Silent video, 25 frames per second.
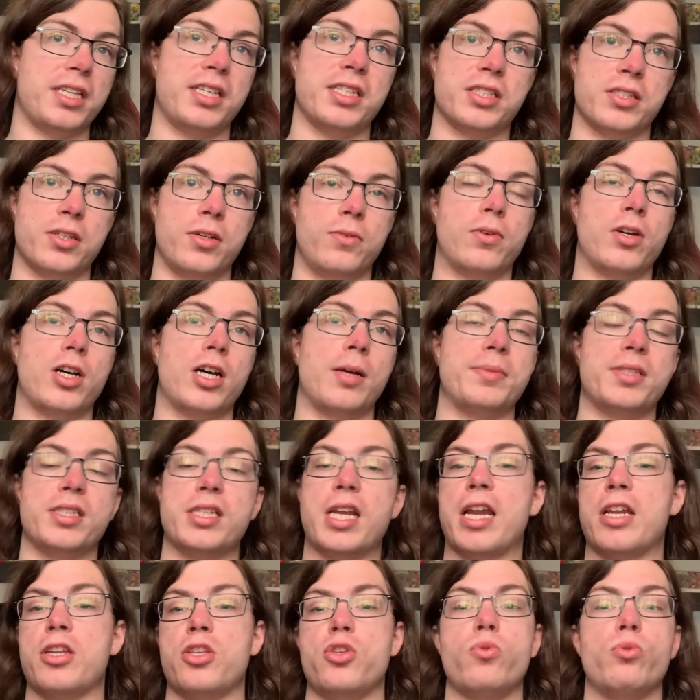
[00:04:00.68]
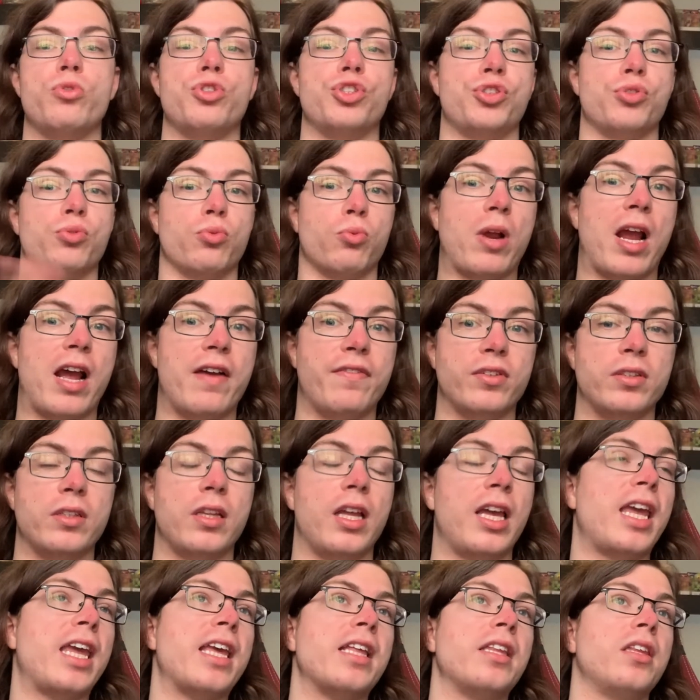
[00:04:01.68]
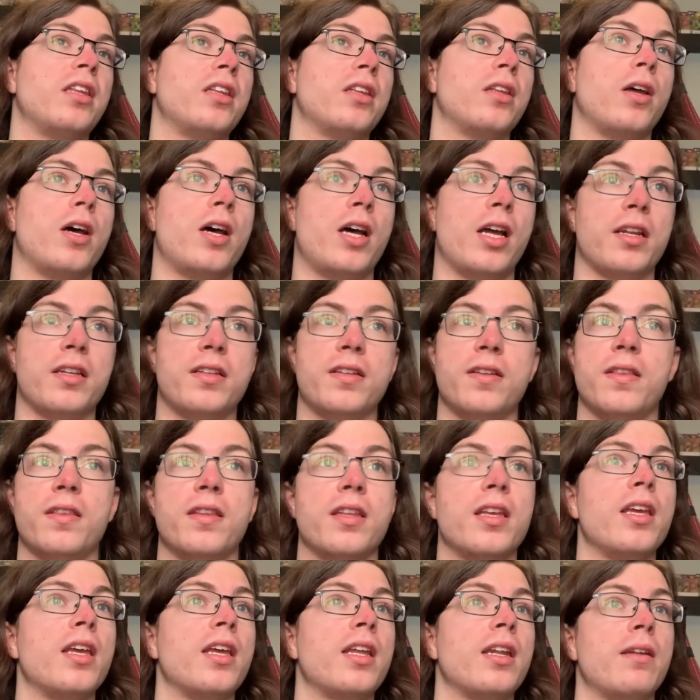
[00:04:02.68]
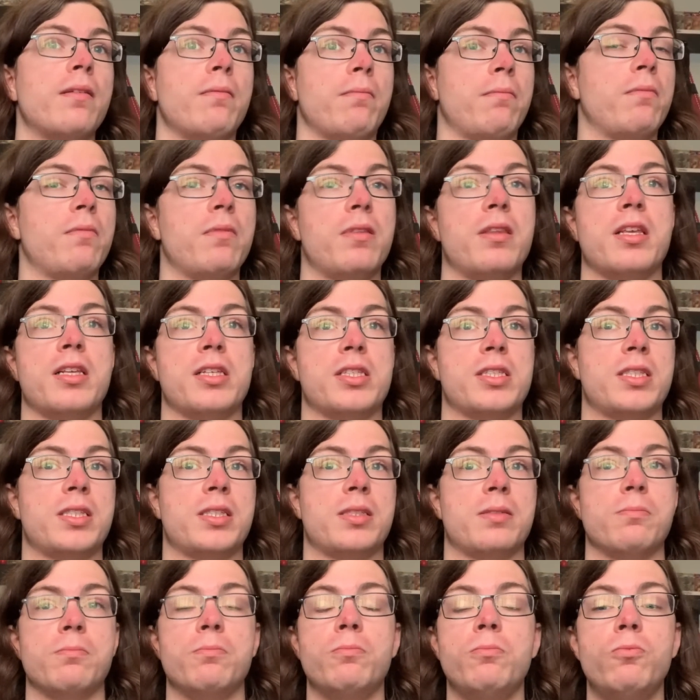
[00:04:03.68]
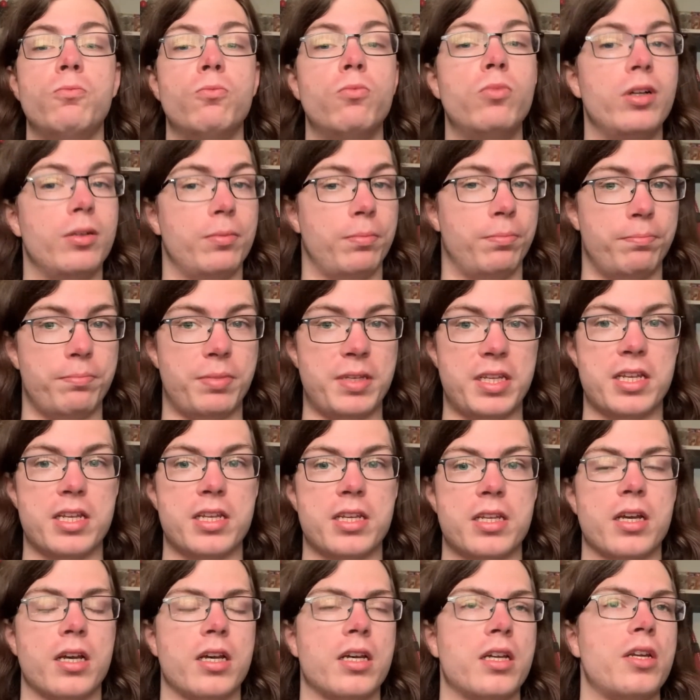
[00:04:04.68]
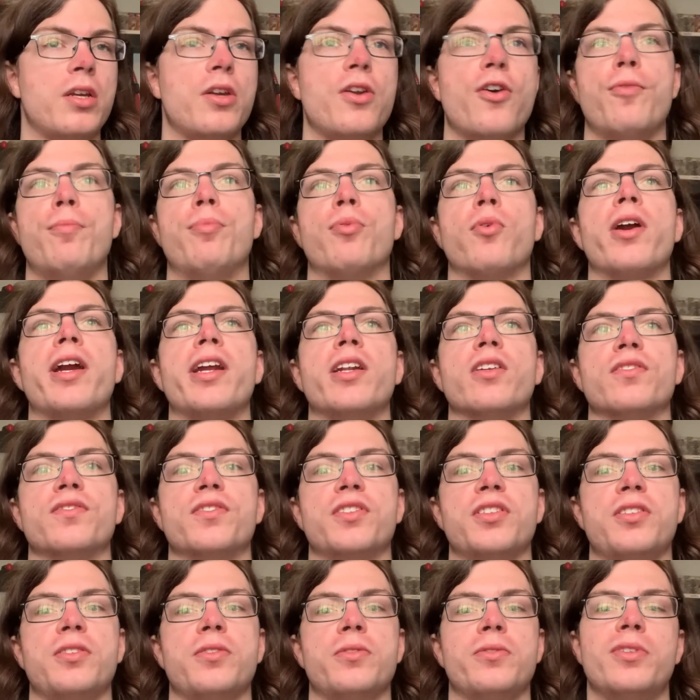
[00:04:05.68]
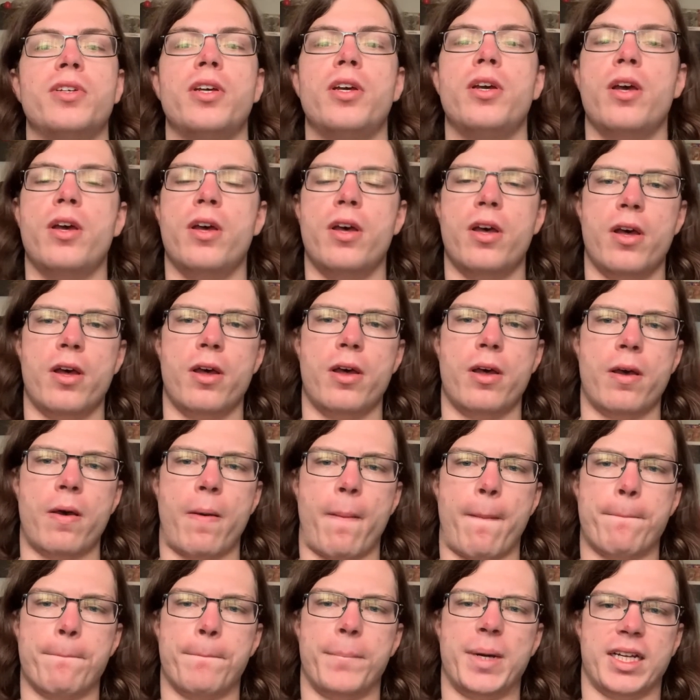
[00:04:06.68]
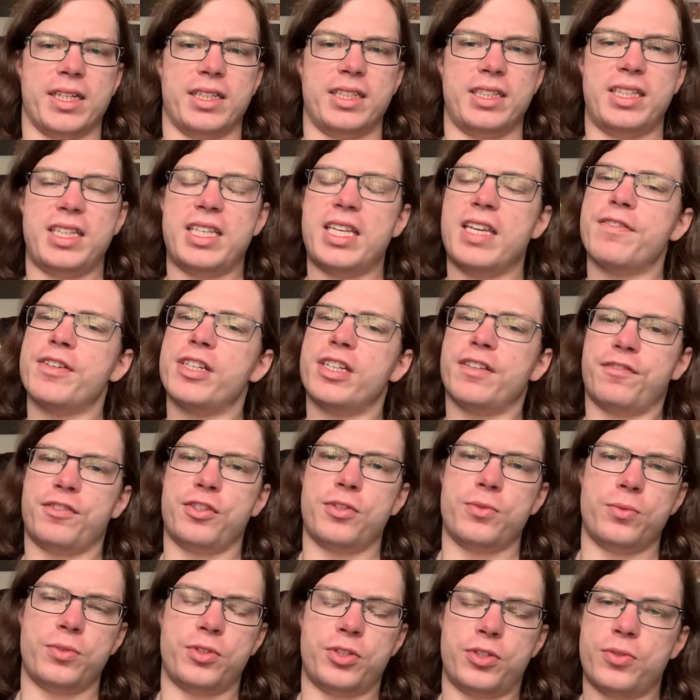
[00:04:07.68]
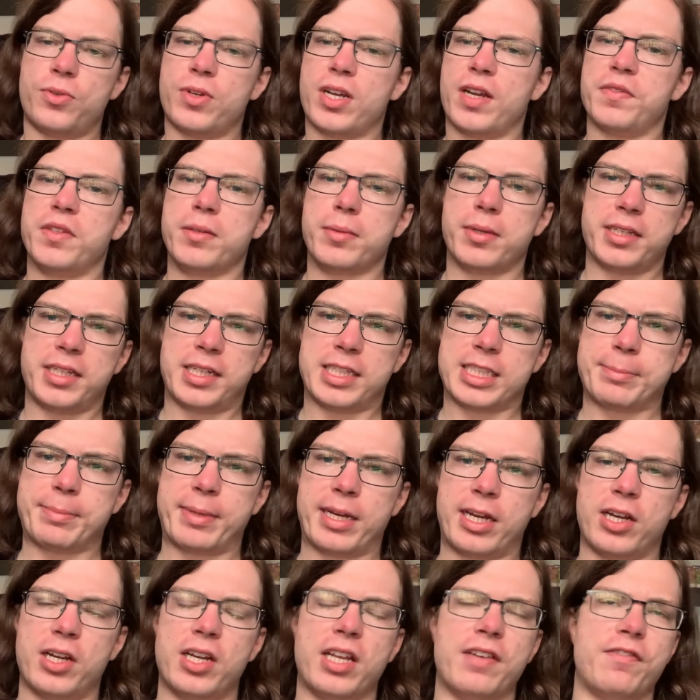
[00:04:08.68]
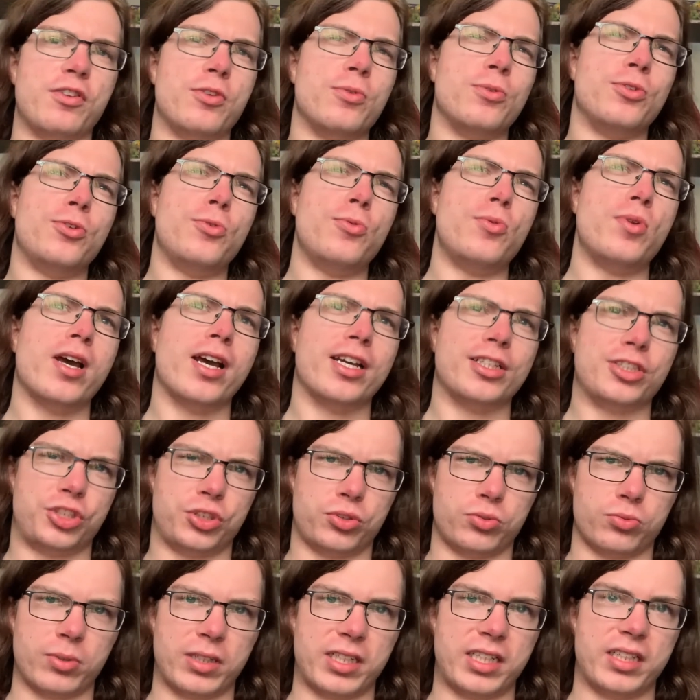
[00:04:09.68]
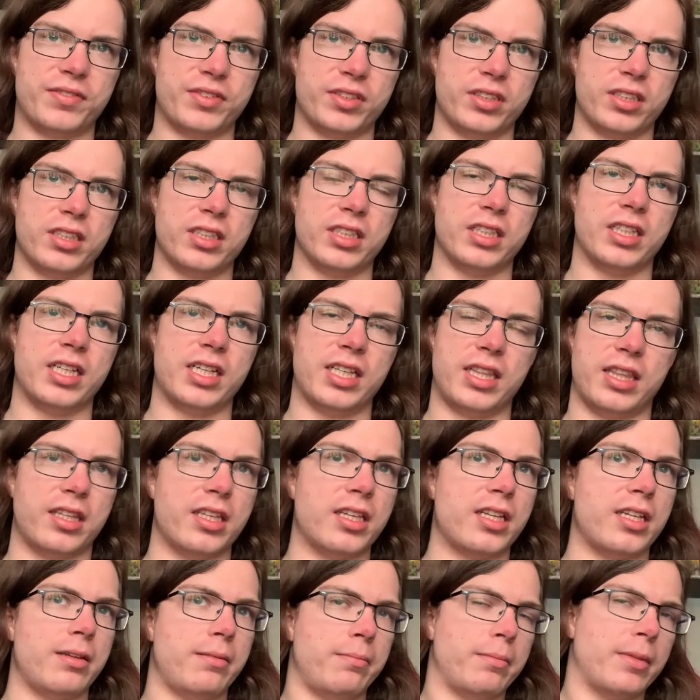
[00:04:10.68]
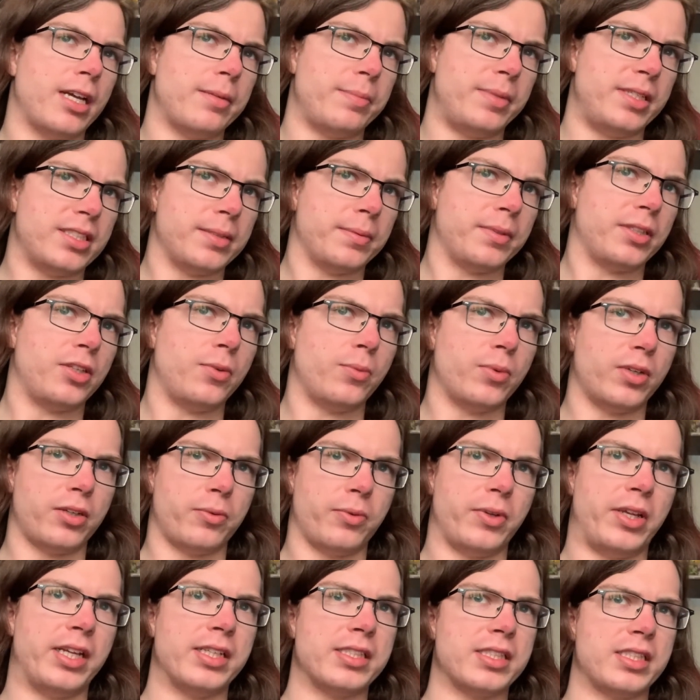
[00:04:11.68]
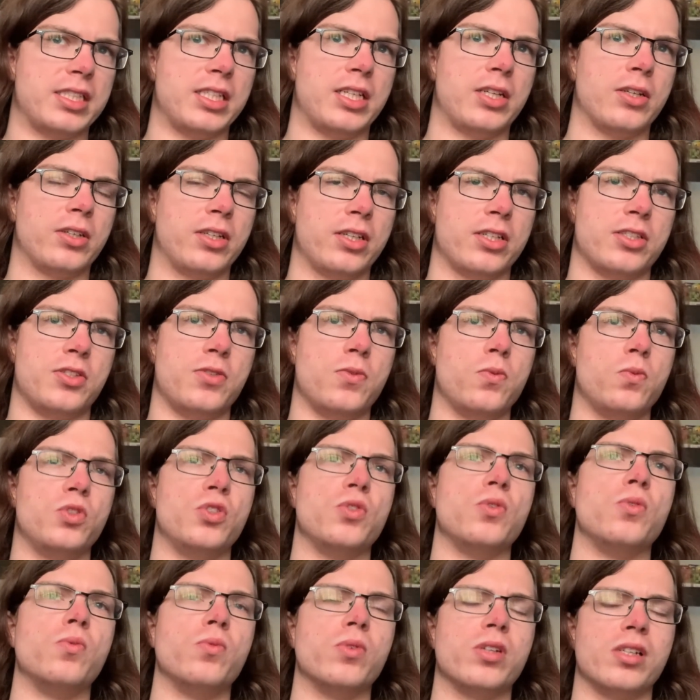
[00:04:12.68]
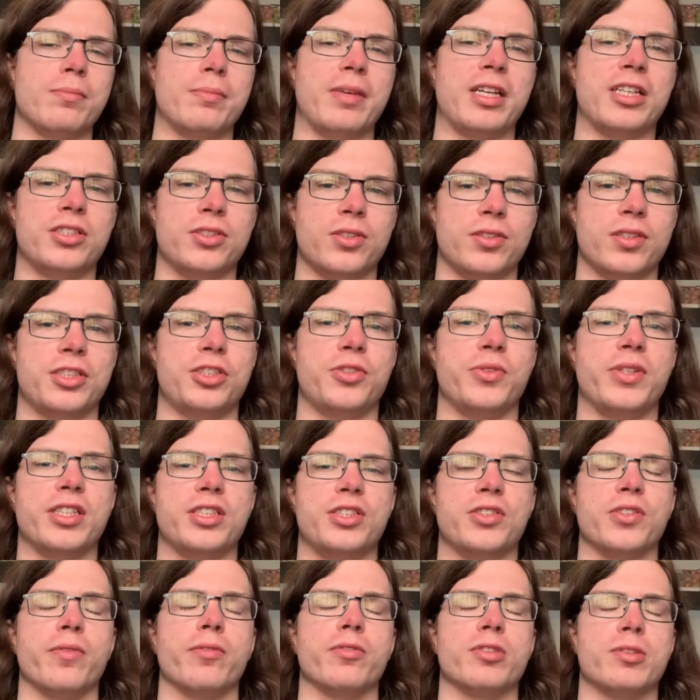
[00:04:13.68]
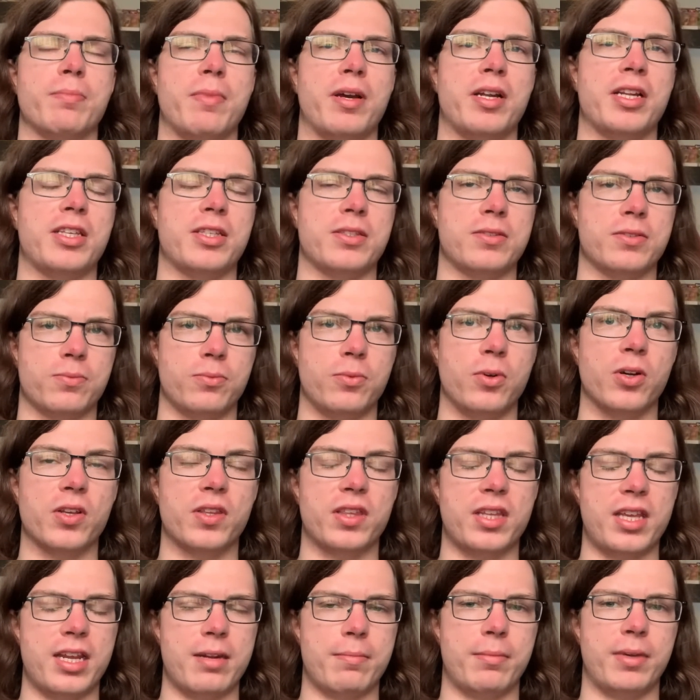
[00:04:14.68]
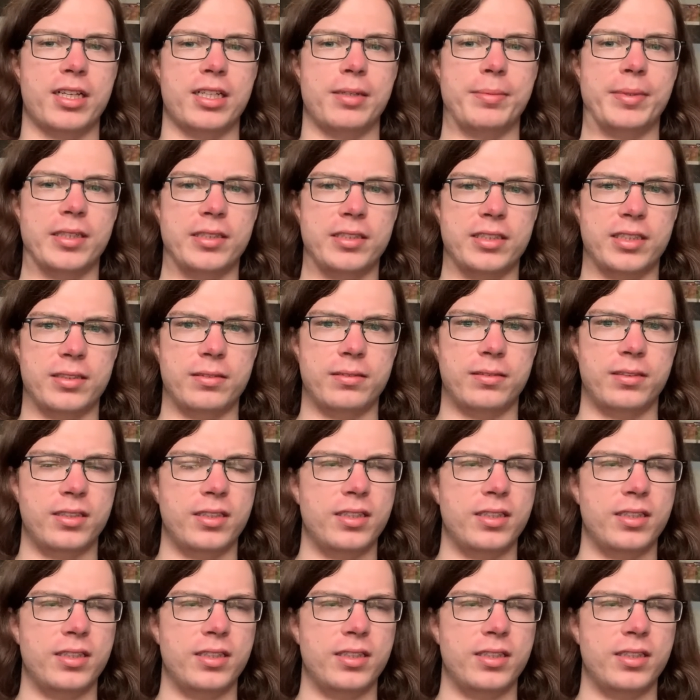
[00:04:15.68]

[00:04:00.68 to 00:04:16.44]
is no option and you travel a lot, then this will be a no-brainer for you. But even if you do have the money to spare, if you do not travel a lot, then it might be something you want to reconsider, because you do want to make sure that you get your money's worth, in my opinion.